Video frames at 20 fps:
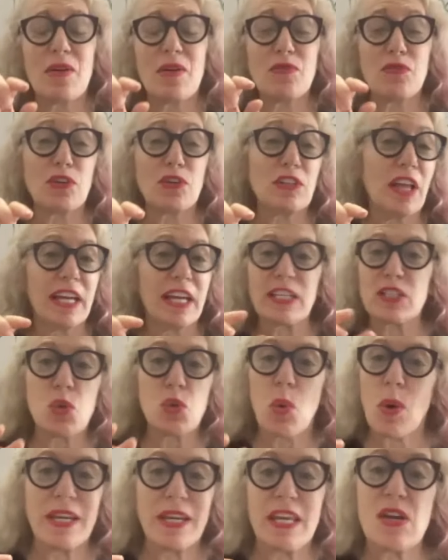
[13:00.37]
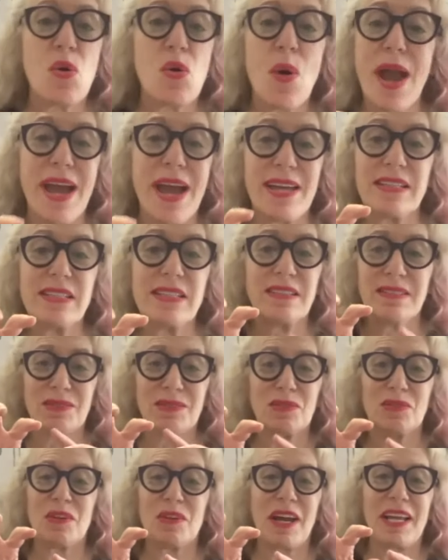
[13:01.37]
for like 20 quid,
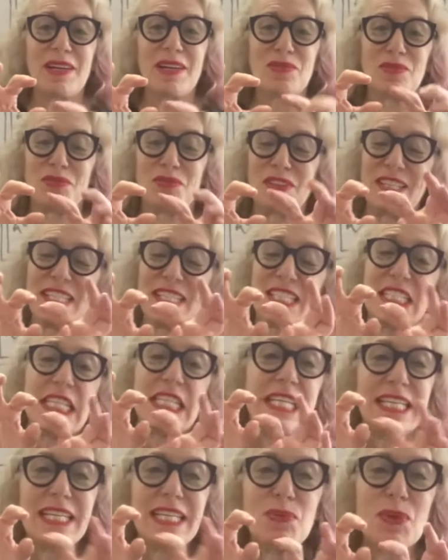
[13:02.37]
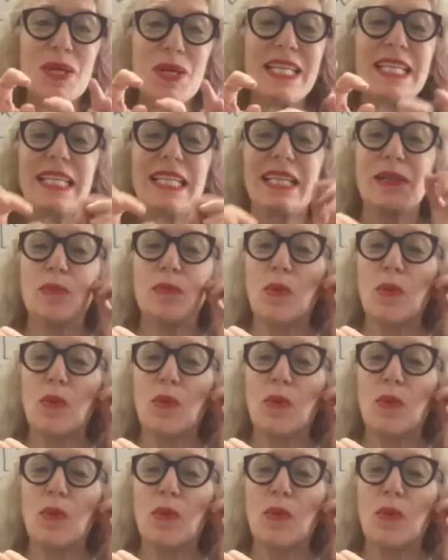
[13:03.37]
right? For these teeny weeny little